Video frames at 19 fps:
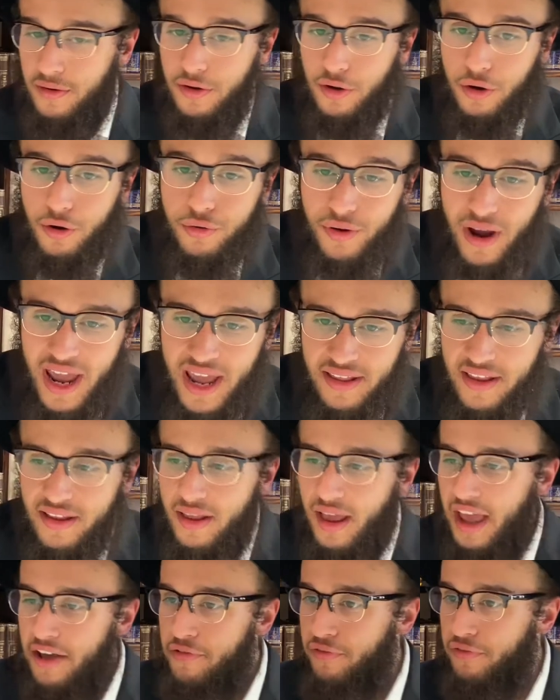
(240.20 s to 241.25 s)
created
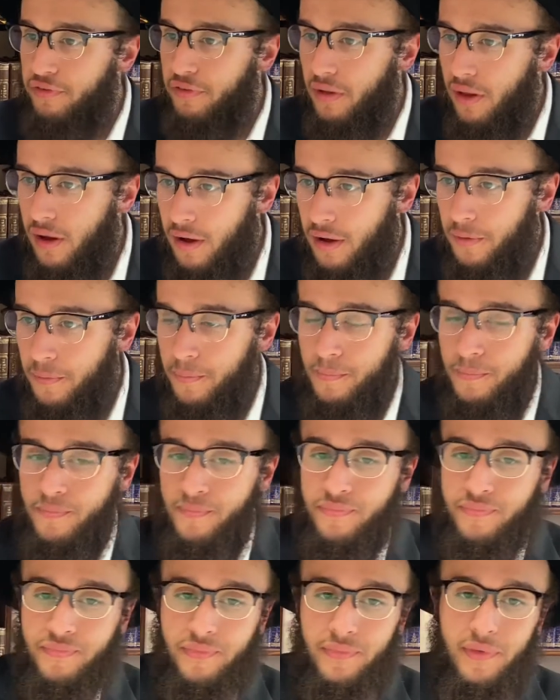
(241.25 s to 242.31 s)
a flaw,
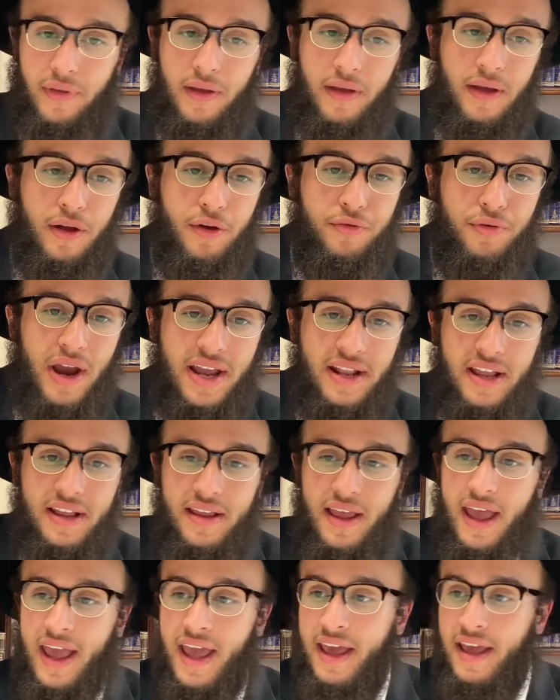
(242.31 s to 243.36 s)
created
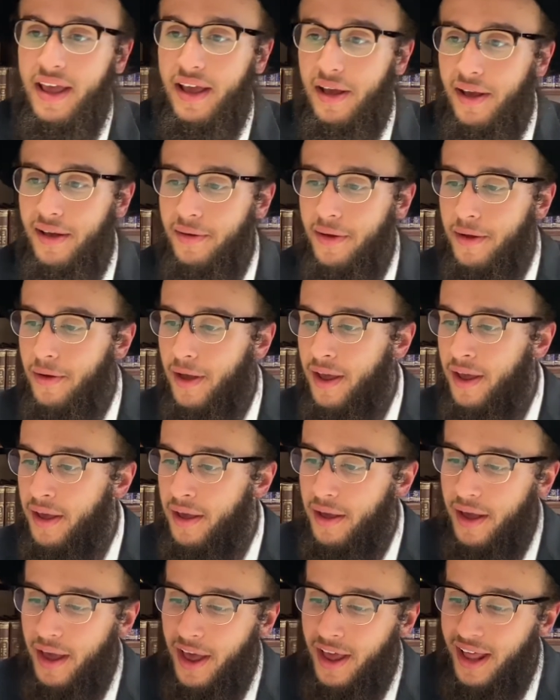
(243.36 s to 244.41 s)
a,
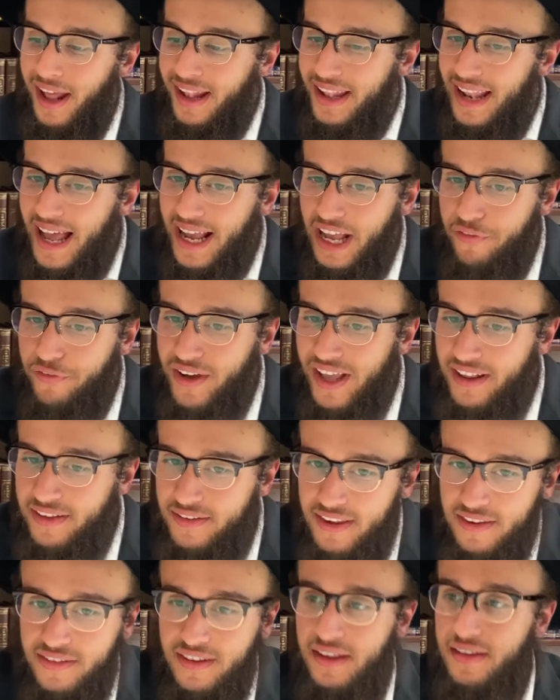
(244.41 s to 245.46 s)
a, a lack of
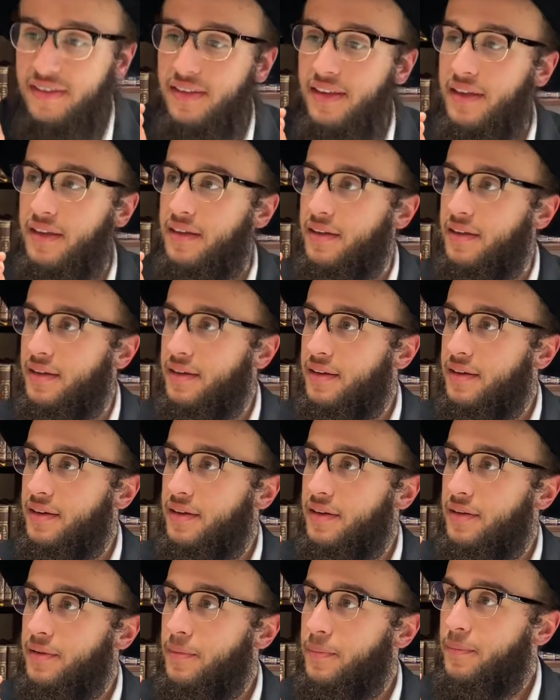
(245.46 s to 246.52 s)
consistency
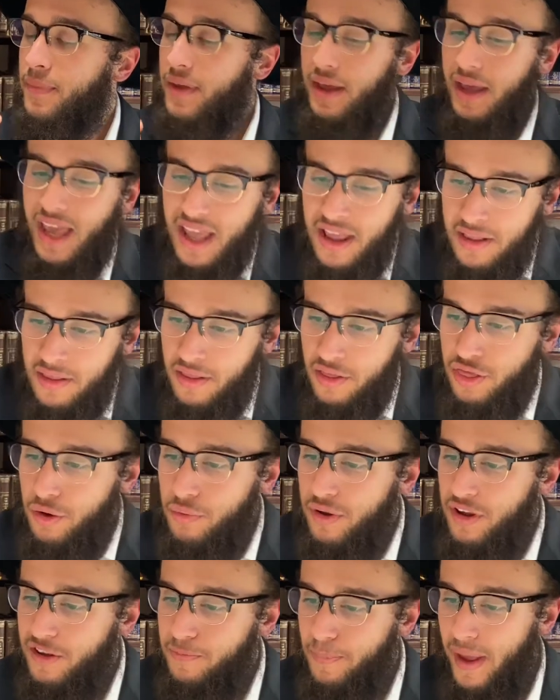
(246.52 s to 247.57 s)
in the
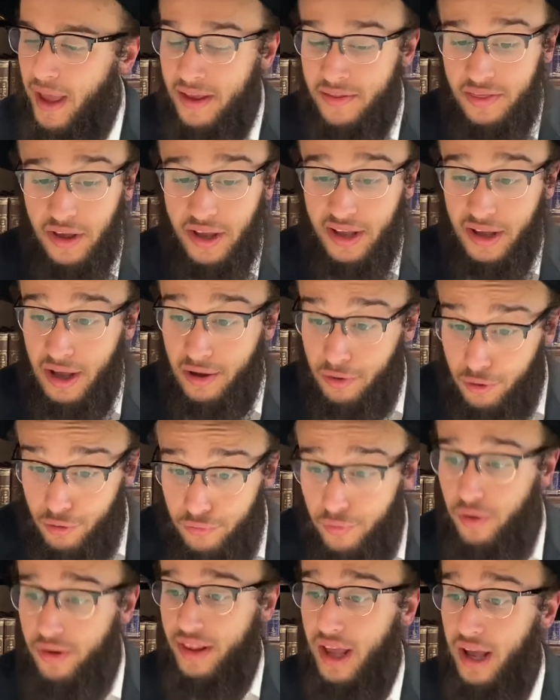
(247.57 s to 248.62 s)
respect in the
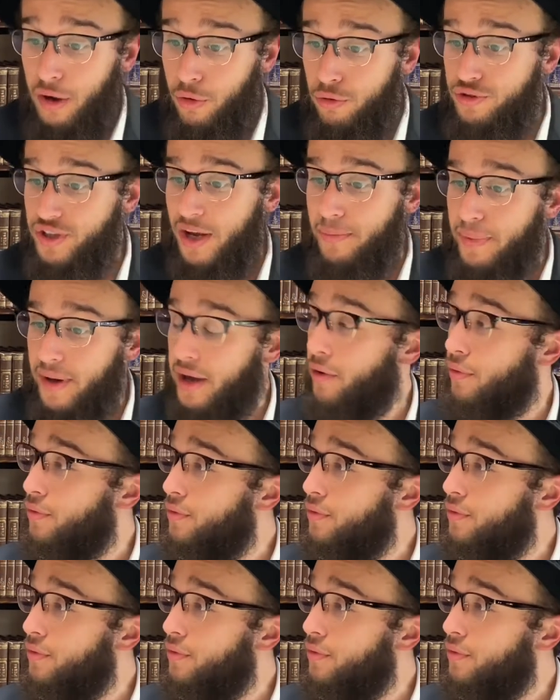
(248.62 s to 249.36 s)
kvod kucha